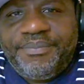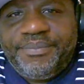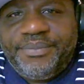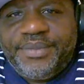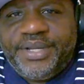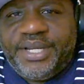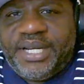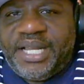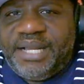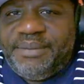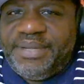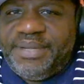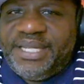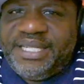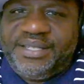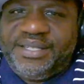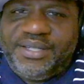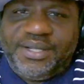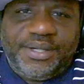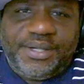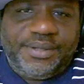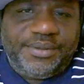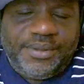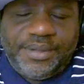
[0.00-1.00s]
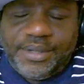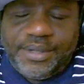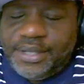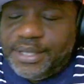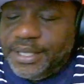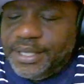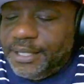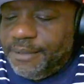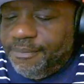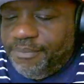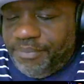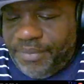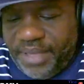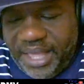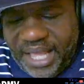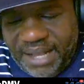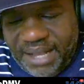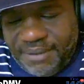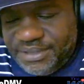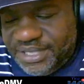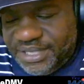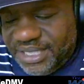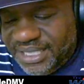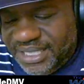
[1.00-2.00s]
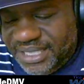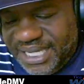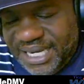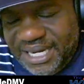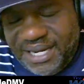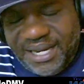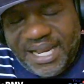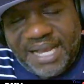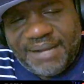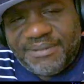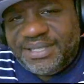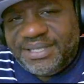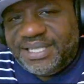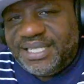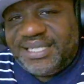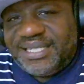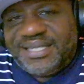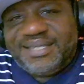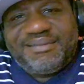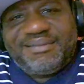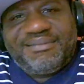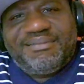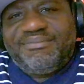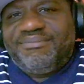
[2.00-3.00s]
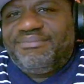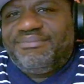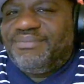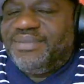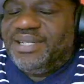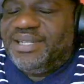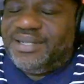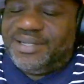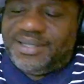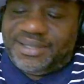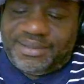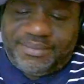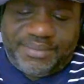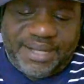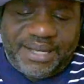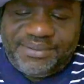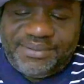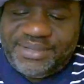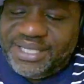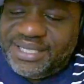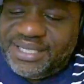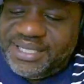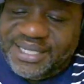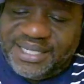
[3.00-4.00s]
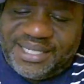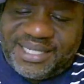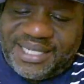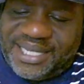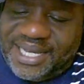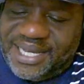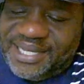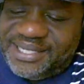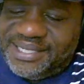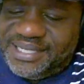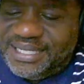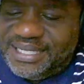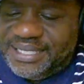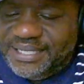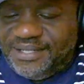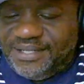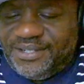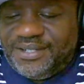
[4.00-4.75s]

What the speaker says: You know what I mean? So I was just I was just disgusted.